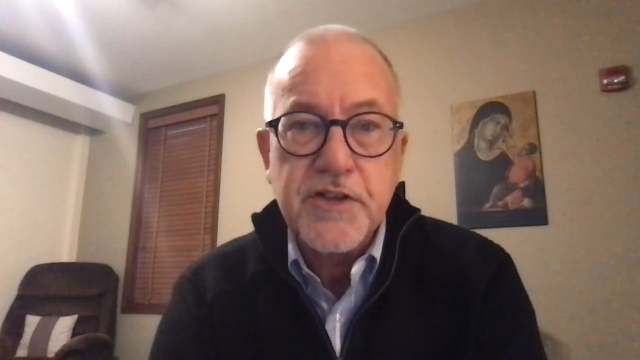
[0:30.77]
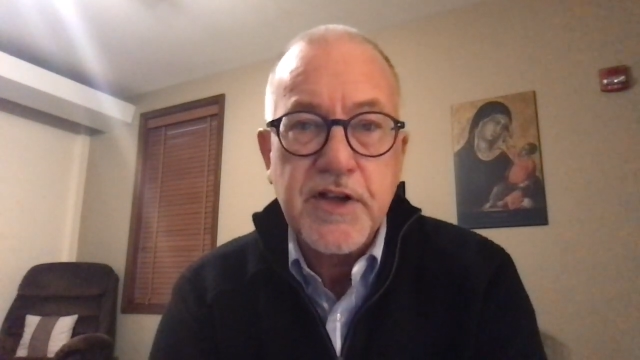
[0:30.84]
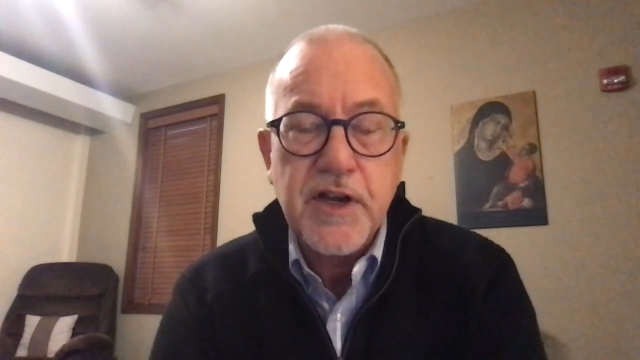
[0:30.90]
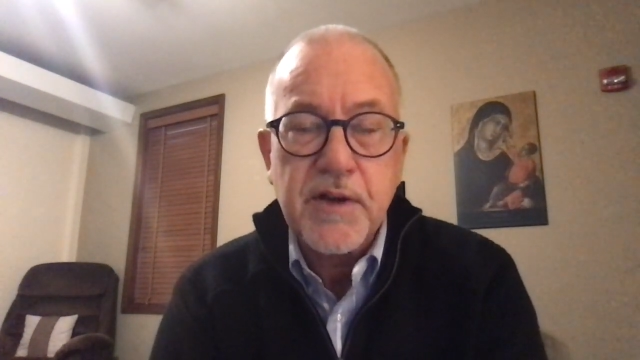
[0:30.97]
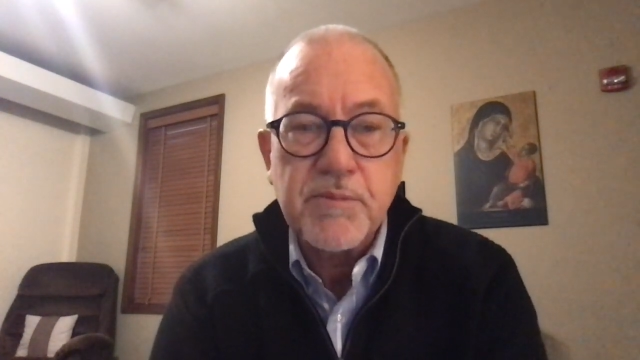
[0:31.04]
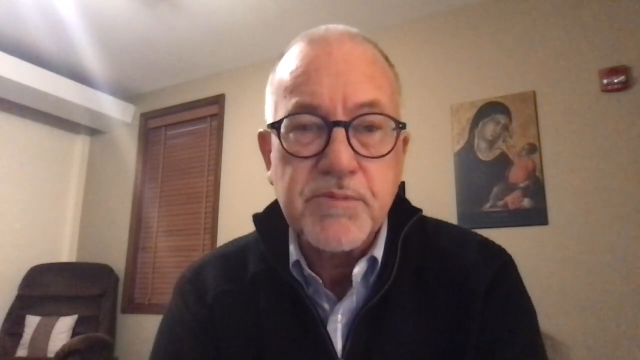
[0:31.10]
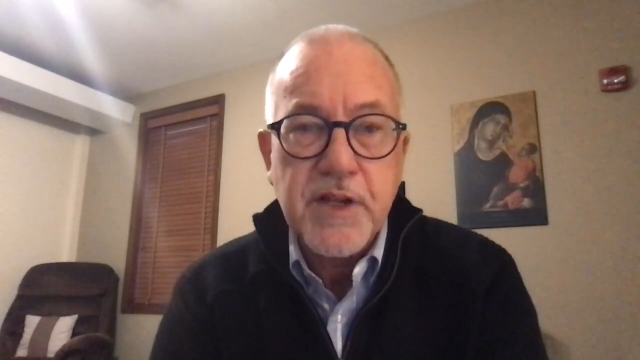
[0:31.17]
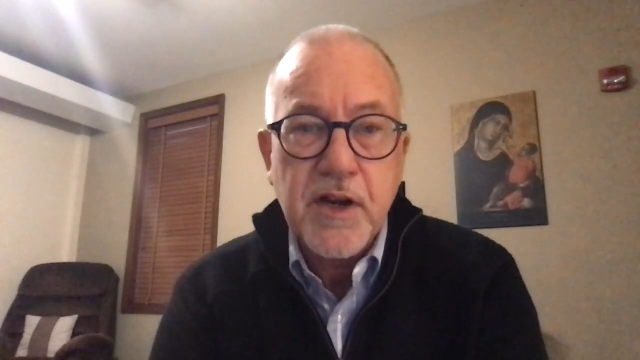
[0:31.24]

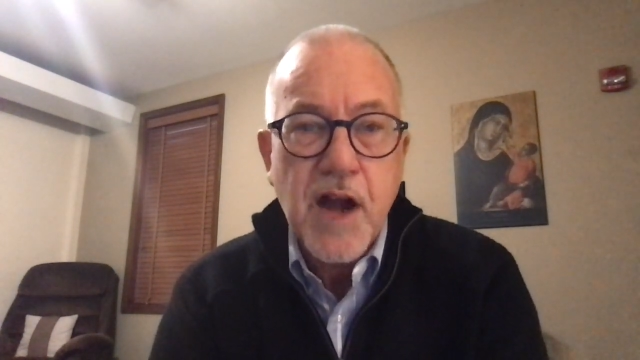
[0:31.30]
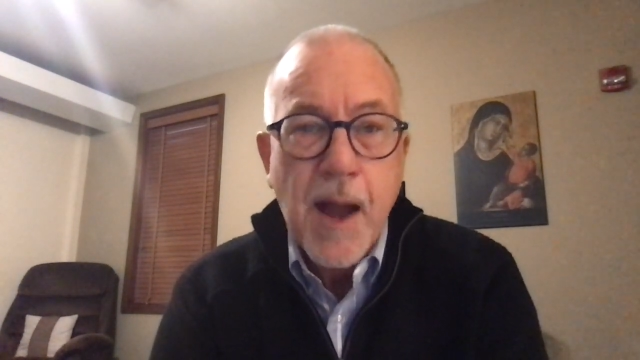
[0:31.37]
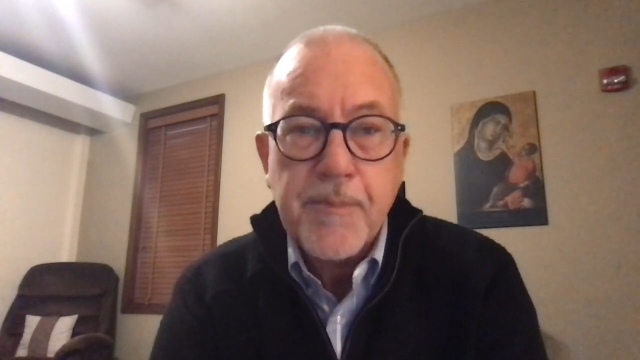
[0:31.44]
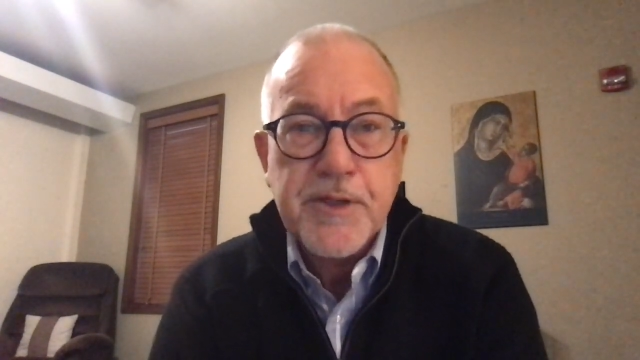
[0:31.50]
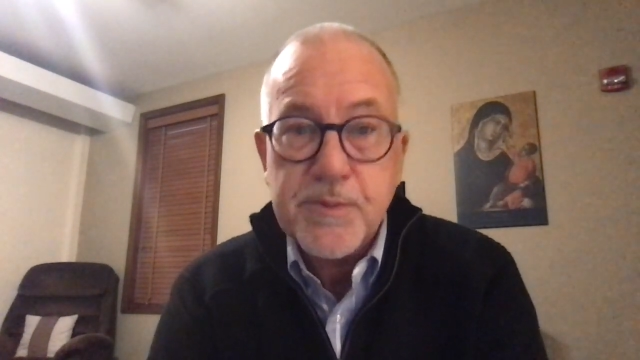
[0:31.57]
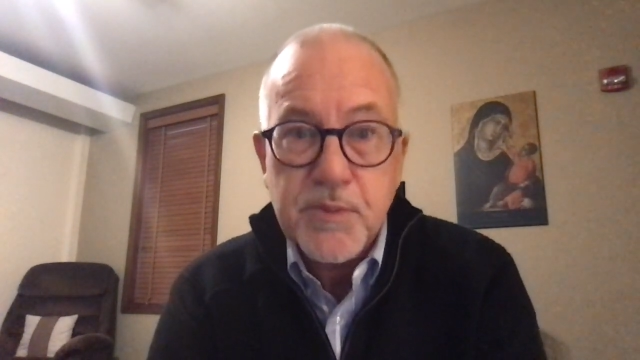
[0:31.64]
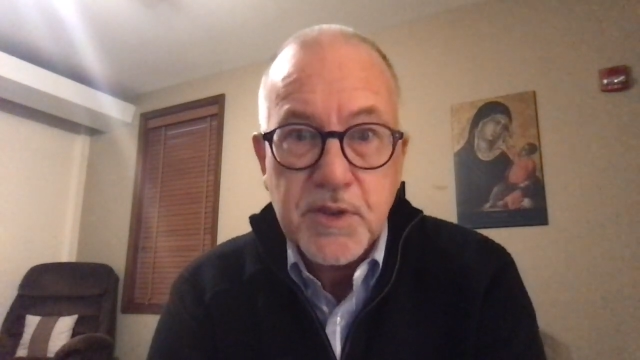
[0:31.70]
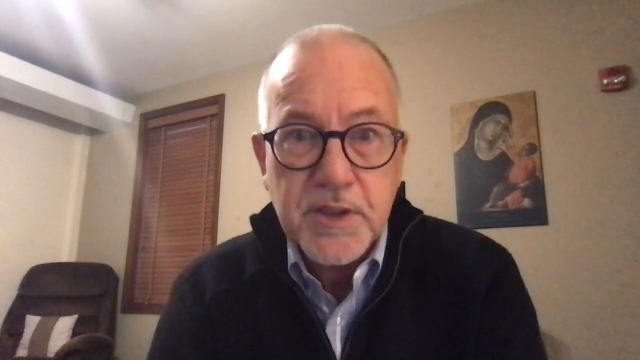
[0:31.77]
their
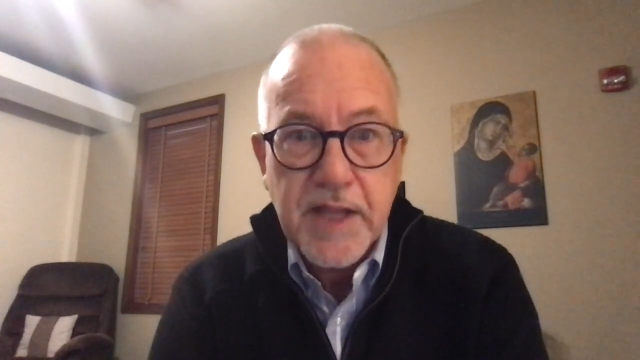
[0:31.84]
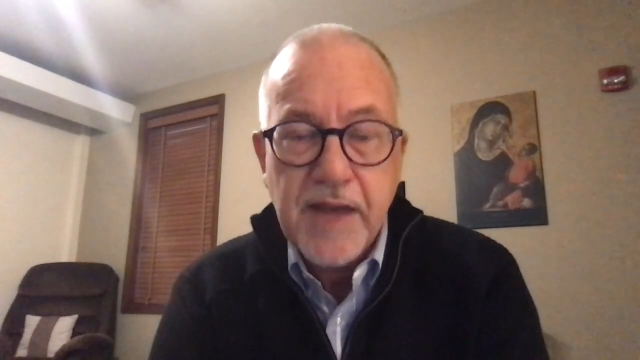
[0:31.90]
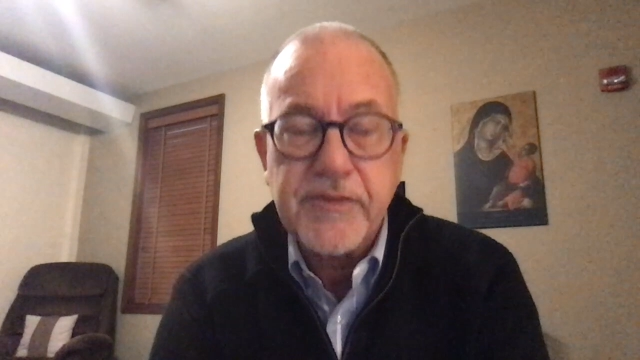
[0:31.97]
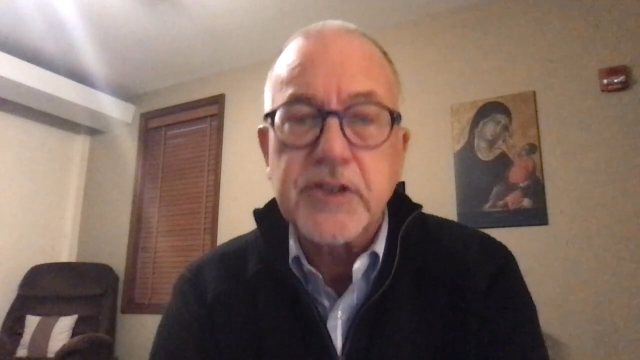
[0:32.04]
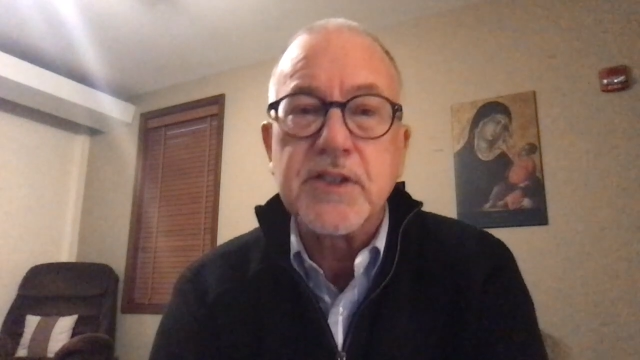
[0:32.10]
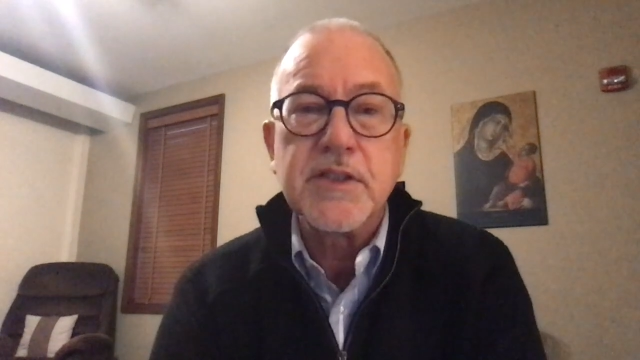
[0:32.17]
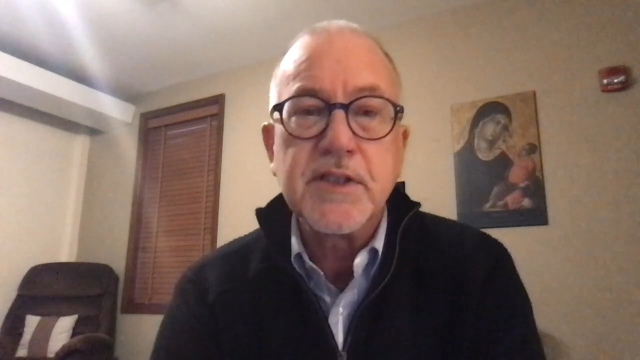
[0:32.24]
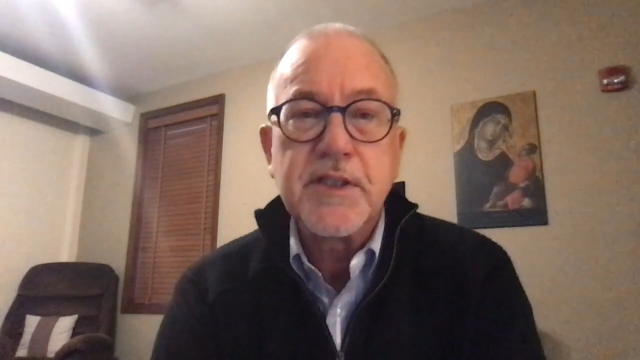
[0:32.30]
optimal level.